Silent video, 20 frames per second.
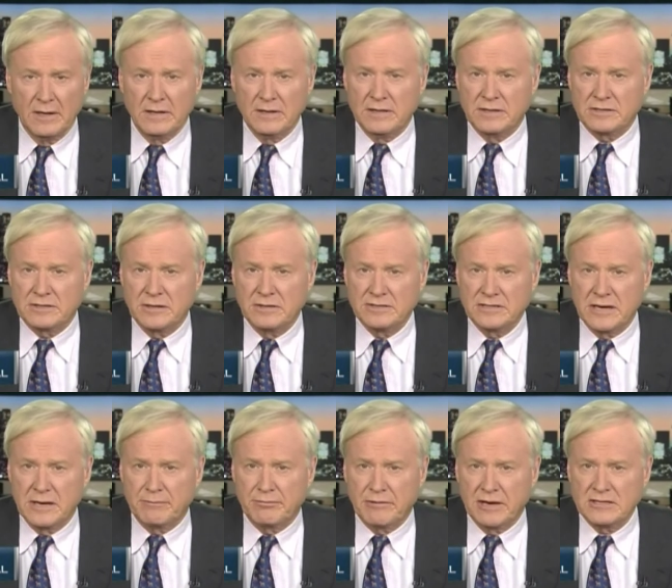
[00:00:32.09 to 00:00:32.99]
The
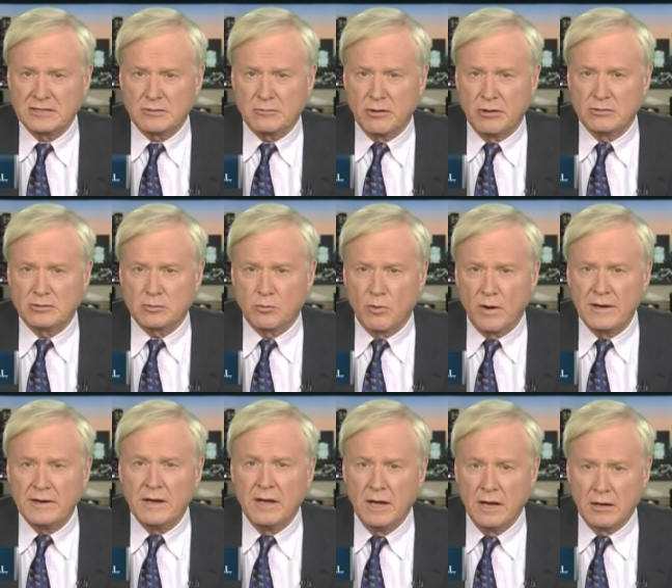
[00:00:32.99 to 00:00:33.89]
Associated Press quotes
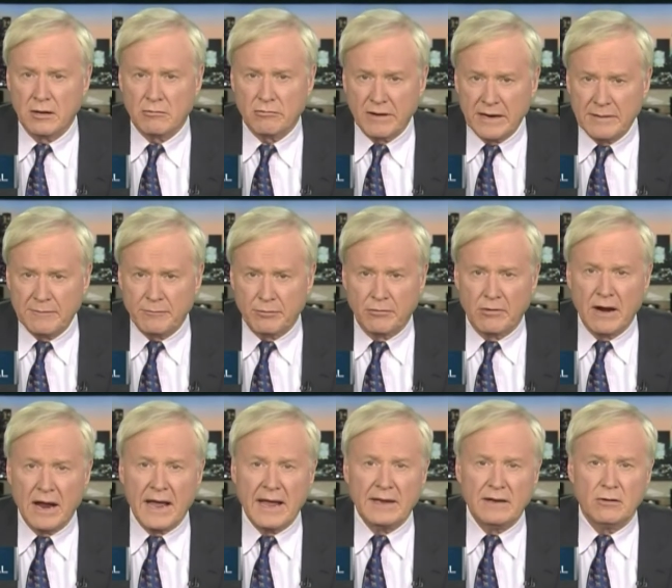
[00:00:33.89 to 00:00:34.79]
one Green
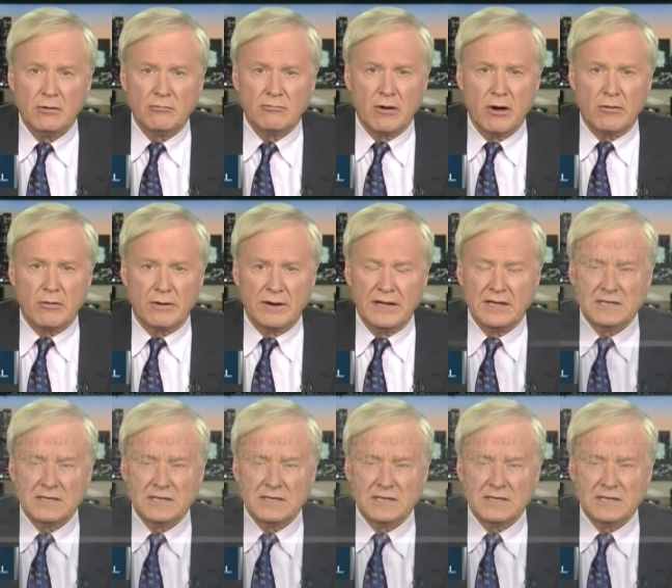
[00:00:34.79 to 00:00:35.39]
Beret who wrote on